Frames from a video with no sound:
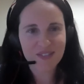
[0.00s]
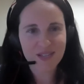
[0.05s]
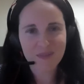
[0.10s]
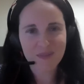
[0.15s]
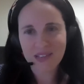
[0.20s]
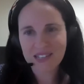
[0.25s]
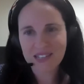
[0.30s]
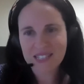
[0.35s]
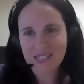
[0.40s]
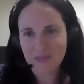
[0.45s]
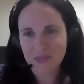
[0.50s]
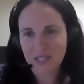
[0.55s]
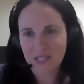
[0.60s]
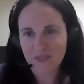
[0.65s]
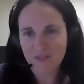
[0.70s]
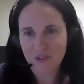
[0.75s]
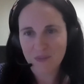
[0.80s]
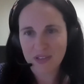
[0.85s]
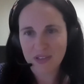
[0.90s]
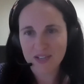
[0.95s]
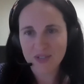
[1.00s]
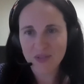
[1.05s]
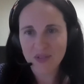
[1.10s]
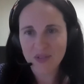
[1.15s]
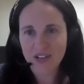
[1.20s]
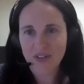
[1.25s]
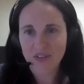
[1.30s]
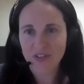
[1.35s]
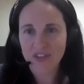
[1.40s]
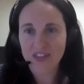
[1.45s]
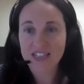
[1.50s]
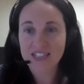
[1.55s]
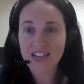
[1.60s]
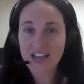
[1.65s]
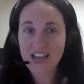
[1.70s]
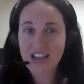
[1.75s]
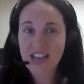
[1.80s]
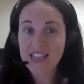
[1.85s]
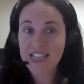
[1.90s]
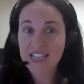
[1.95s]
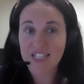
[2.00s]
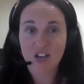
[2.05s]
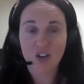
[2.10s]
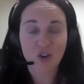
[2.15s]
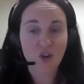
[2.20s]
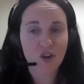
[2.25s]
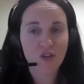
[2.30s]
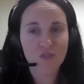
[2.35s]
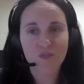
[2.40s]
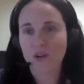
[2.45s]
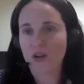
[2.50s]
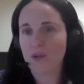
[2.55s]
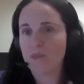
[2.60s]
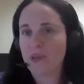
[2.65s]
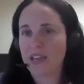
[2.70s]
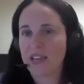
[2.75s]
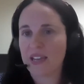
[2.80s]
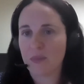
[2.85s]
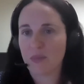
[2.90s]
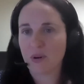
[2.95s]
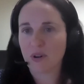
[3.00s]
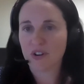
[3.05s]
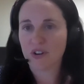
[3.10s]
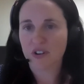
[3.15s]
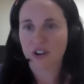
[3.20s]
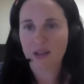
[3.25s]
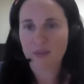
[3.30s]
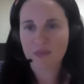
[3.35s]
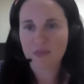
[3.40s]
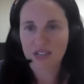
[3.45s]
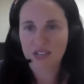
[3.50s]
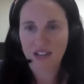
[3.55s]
something similar for mental health. There's a lot of wellbeing programs,